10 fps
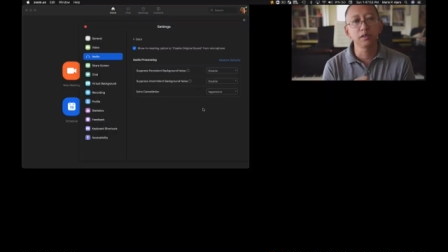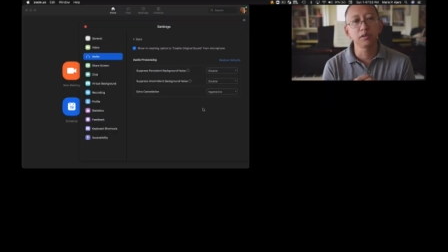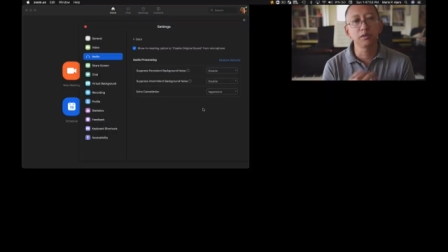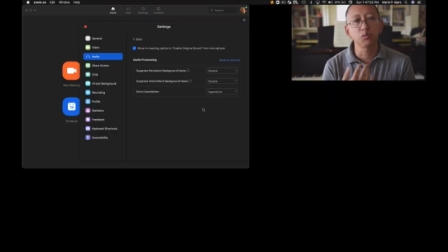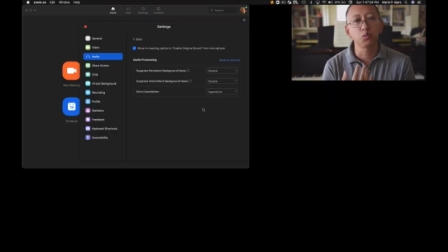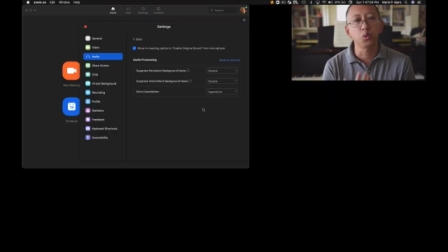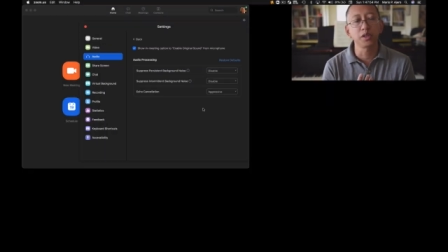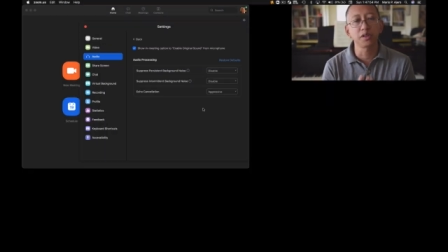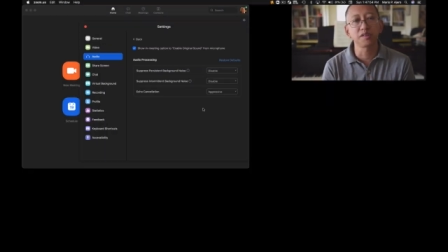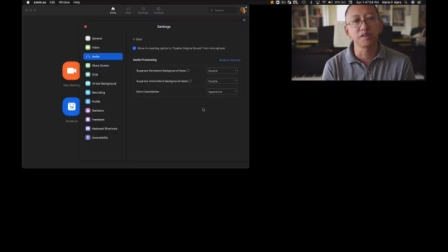What
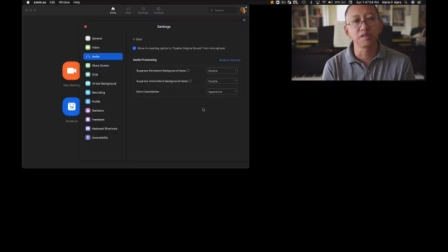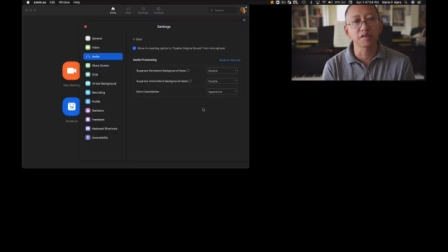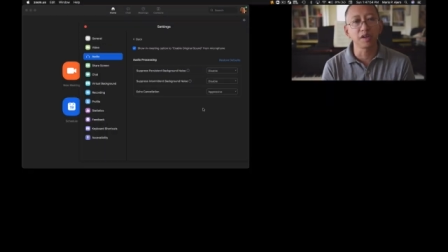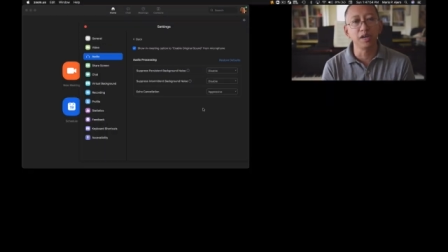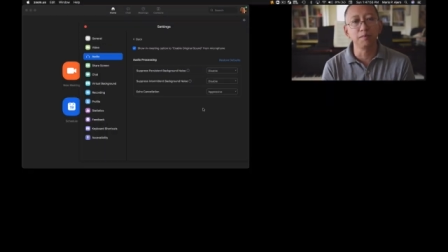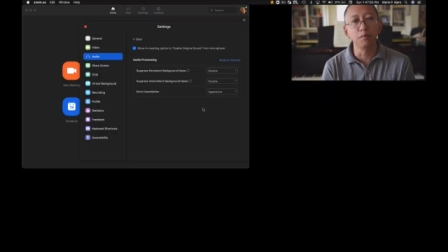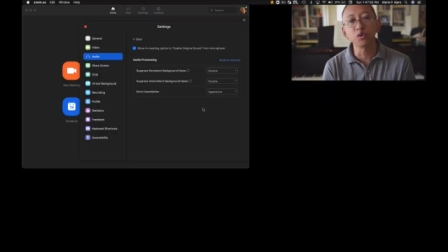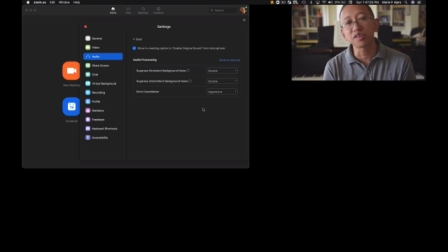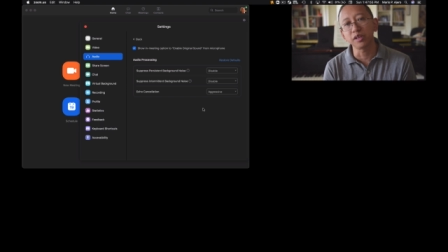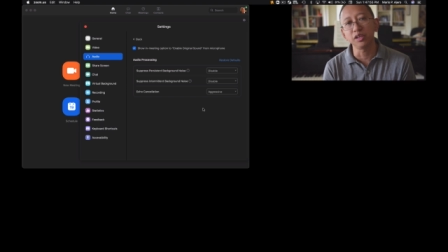this is uh,
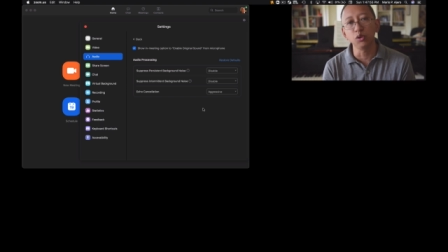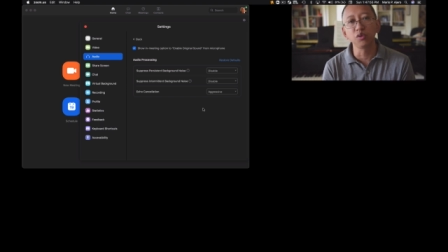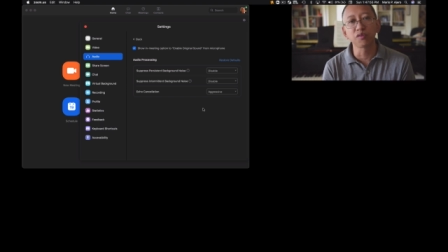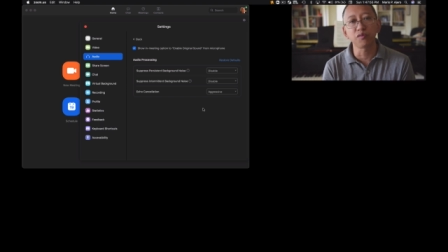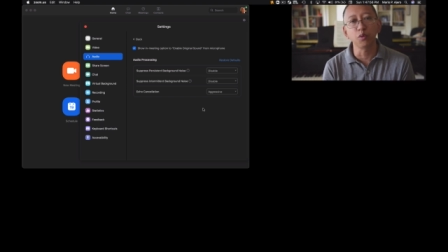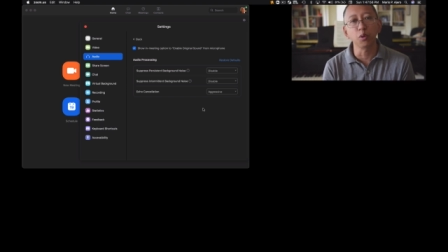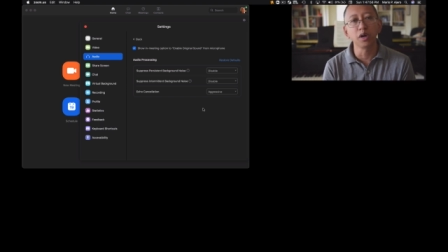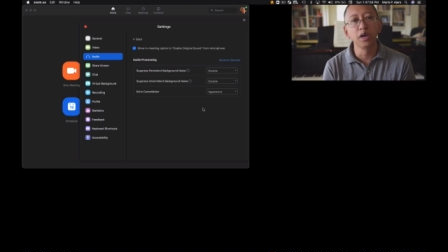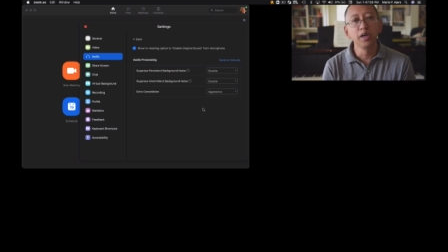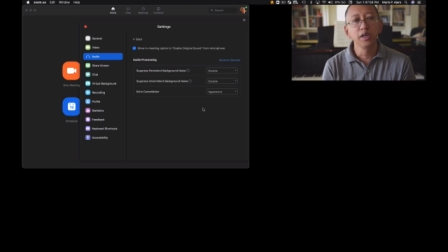mostly used for
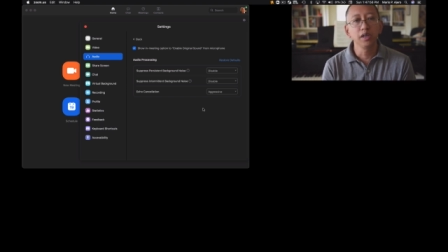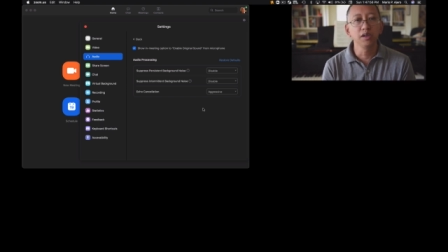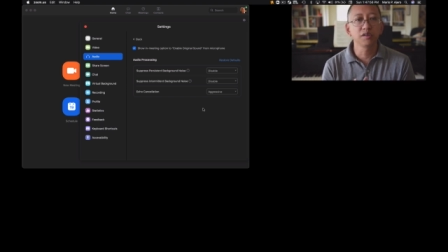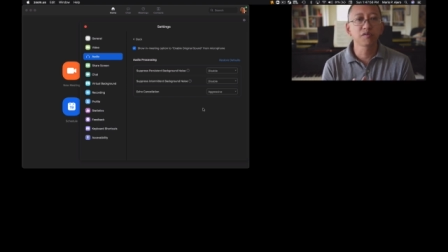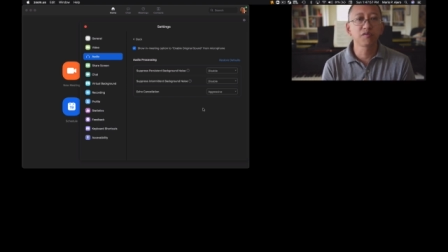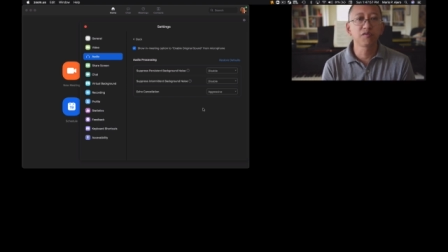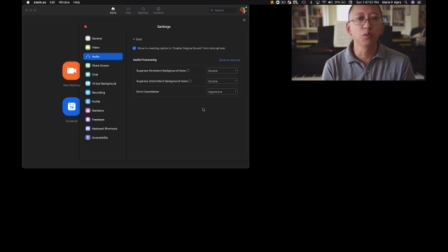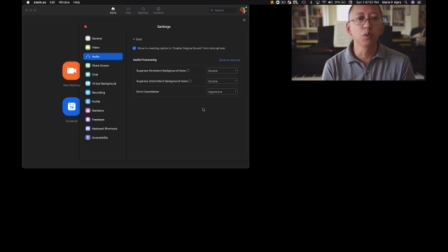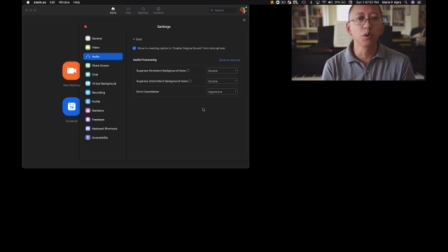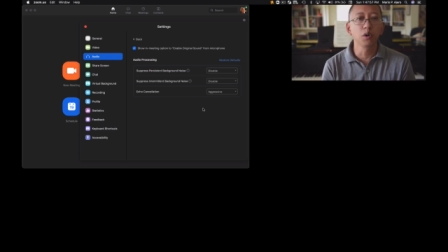is
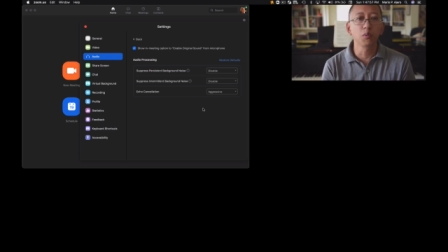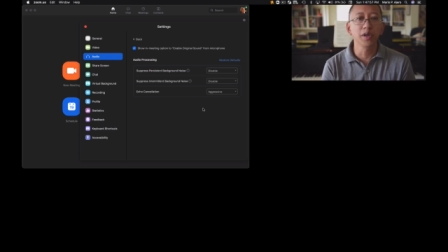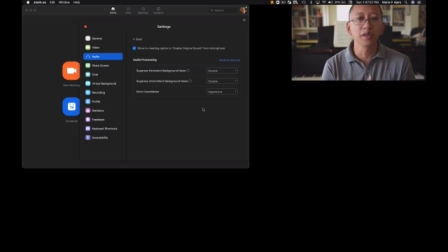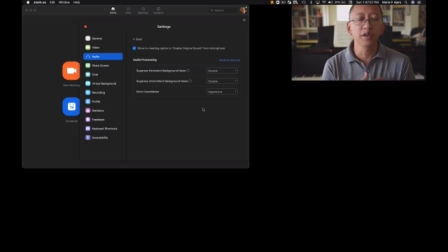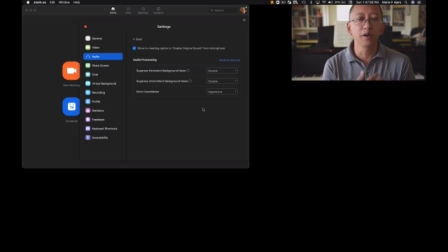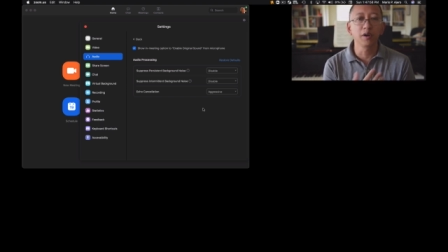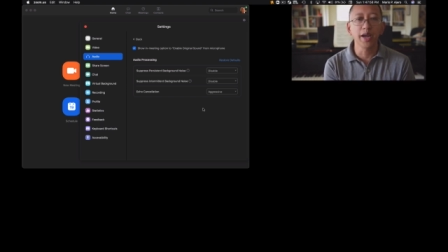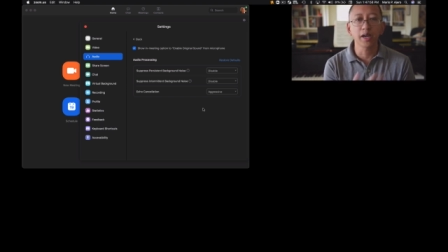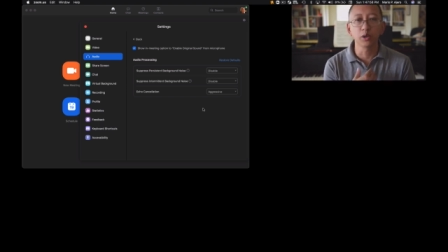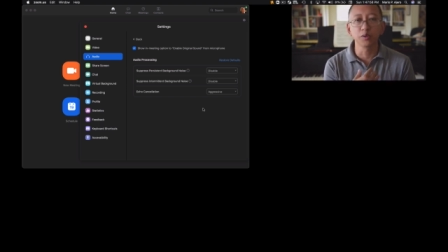for when there are
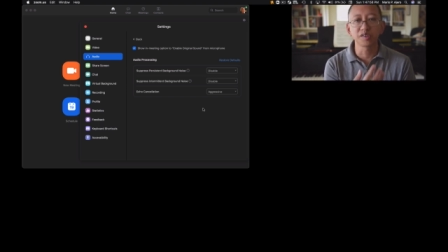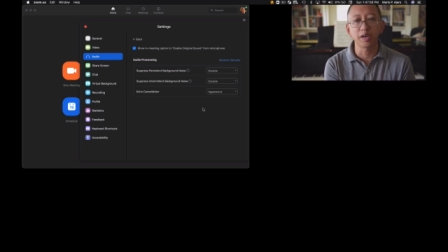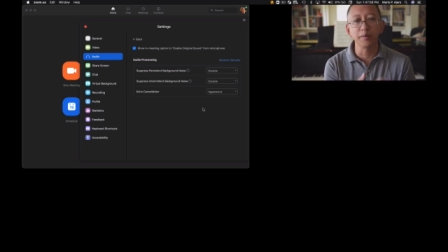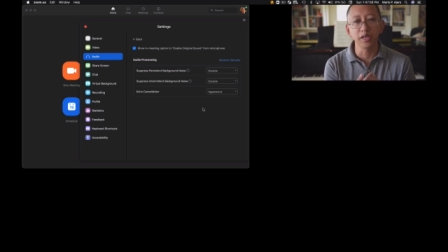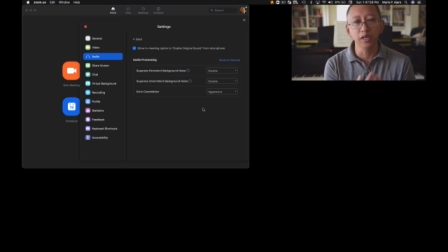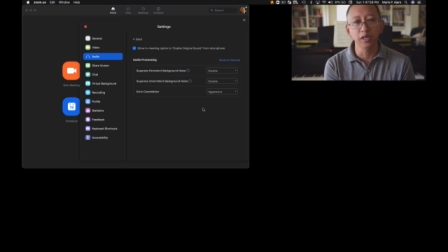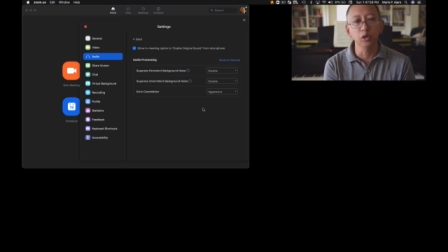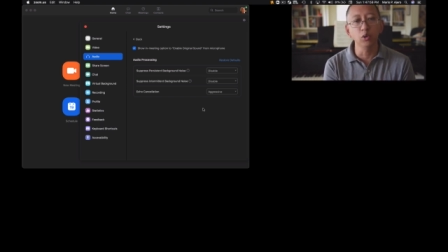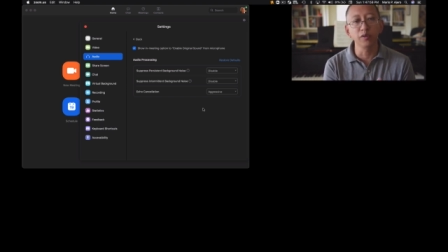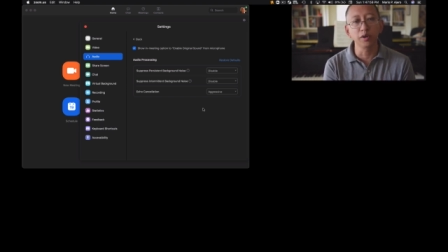echoes coming in
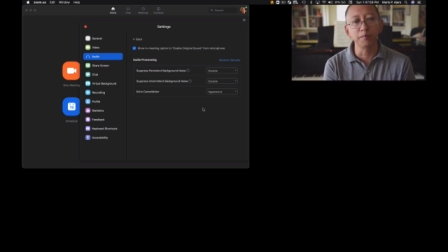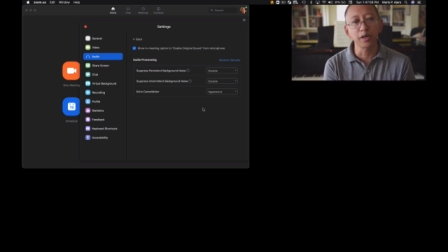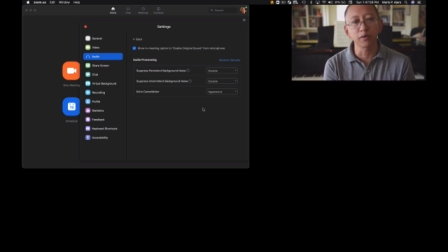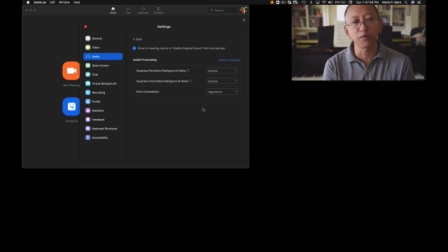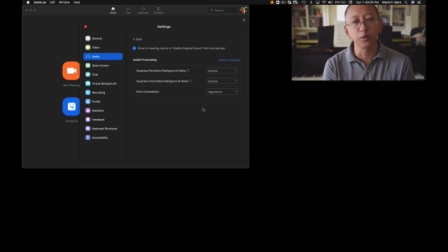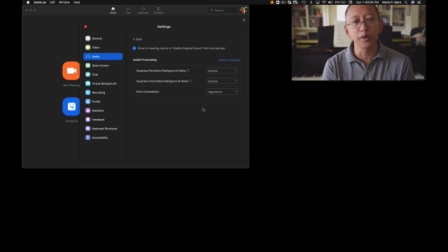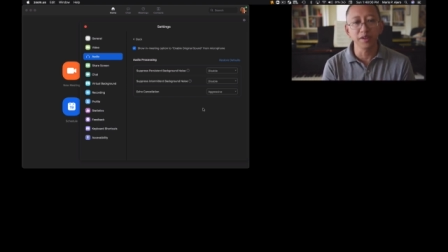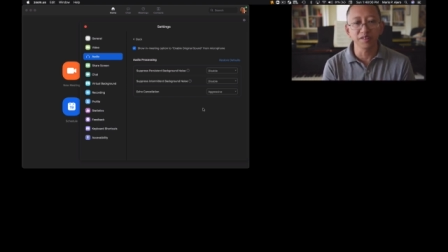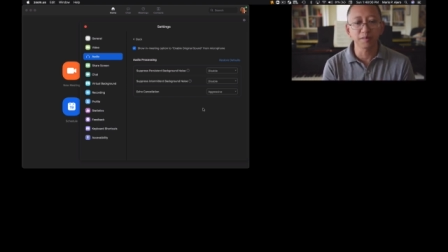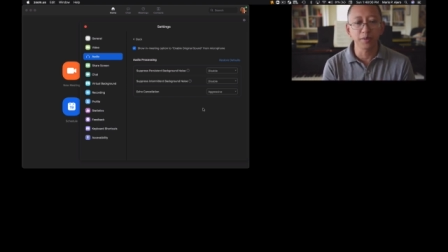over a microphone and
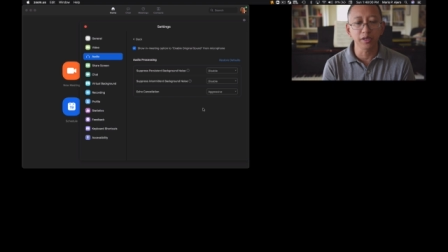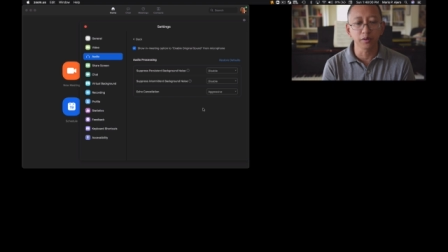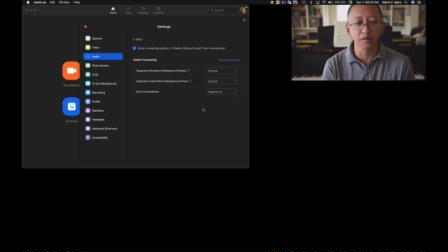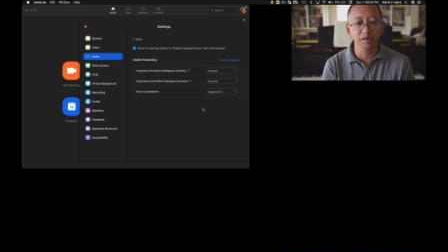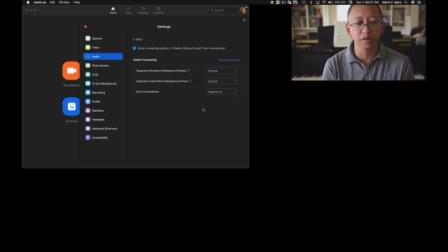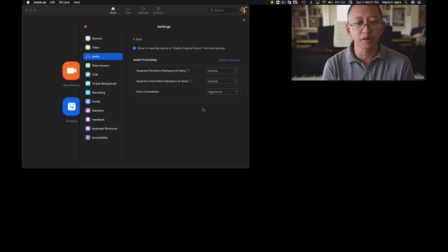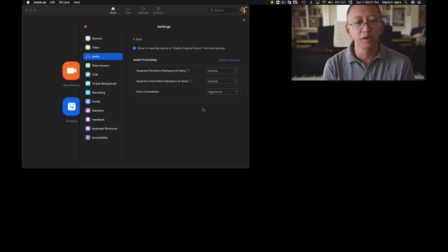speakers here.